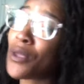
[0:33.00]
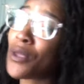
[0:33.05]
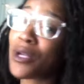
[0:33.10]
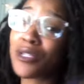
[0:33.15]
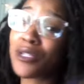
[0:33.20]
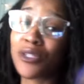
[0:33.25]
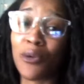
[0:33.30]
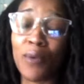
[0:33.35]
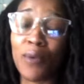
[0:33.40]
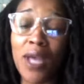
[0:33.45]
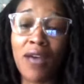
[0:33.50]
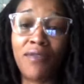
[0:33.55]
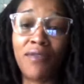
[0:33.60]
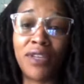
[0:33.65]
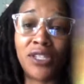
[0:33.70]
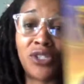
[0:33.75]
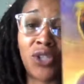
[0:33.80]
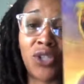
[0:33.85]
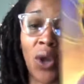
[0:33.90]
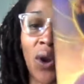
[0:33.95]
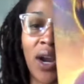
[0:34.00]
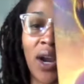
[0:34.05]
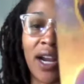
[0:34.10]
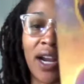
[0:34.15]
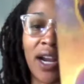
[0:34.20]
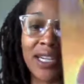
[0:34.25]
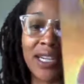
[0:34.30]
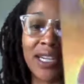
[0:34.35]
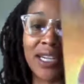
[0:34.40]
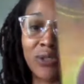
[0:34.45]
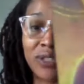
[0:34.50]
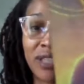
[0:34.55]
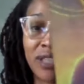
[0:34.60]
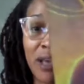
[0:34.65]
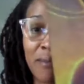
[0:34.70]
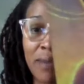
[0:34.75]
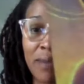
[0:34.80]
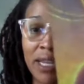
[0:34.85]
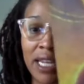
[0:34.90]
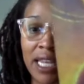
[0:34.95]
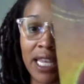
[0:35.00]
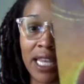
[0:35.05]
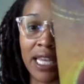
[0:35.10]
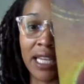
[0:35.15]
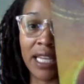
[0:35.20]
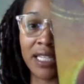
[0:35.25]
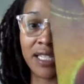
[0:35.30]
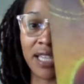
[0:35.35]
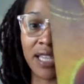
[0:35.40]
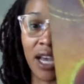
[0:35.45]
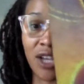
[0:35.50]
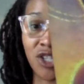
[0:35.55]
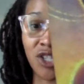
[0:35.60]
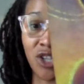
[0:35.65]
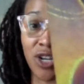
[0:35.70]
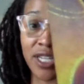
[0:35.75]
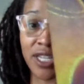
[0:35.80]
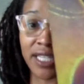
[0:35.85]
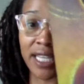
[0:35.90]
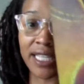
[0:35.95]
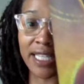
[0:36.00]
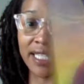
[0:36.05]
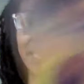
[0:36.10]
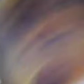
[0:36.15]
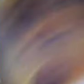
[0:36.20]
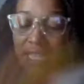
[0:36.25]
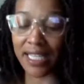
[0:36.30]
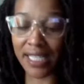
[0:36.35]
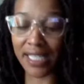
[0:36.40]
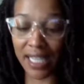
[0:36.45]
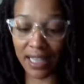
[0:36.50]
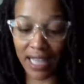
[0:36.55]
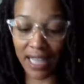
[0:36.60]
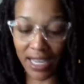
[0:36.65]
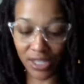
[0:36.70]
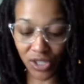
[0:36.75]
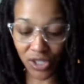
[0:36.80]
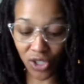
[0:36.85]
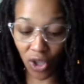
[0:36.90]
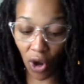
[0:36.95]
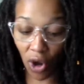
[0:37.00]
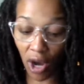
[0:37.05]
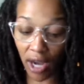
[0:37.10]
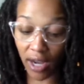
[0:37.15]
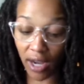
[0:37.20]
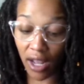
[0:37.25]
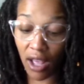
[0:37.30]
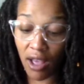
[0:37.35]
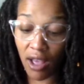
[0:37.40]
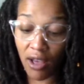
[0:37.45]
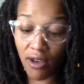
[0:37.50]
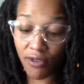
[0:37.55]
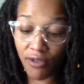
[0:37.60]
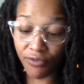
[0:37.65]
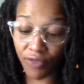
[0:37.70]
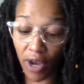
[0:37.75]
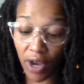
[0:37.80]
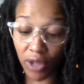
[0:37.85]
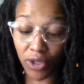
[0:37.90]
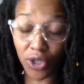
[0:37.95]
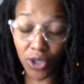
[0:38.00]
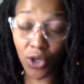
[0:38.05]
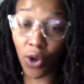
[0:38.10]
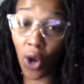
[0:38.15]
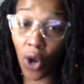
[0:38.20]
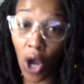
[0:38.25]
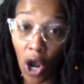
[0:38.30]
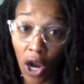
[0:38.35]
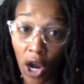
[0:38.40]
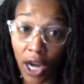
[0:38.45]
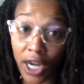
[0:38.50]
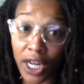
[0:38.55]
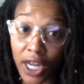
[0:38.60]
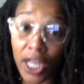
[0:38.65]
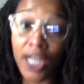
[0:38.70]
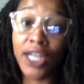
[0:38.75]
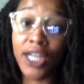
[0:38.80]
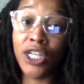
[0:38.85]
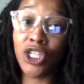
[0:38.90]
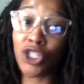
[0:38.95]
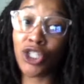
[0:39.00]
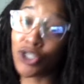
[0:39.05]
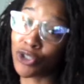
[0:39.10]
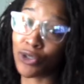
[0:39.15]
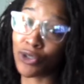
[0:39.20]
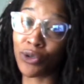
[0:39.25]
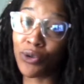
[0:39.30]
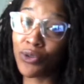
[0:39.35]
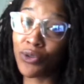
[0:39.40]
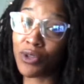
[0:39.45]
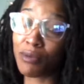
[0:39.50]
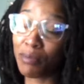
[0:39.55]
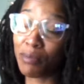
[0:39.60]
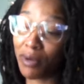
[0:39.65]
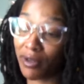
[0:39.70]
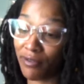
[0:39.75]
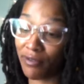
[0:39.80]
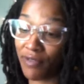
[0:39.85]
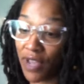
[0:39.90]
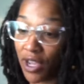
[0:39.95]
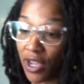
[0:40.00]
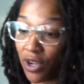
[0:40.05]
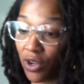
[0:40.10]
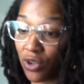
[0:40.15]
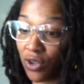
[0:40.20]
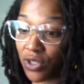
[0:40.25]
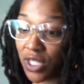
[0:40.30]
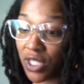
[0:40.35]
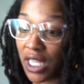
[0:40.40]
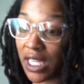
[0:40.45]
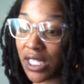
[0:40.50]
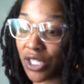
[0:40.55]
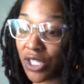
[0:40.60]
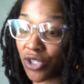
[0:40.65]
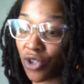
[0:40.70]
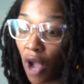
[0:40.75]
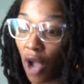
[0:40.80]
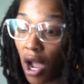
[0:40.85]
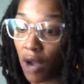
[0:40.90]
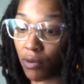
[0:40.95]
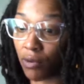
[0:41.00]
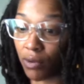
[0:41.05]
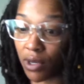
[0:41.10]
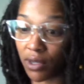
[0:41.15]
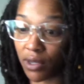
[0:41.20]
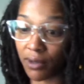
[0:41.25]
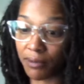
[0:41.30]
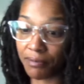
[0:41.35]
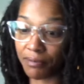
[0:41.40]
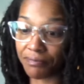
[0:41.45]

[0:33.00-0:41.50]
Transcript: So we have this star who's coming in to usher us into this late start. Follow your heart. Truth prevails. It's Staru.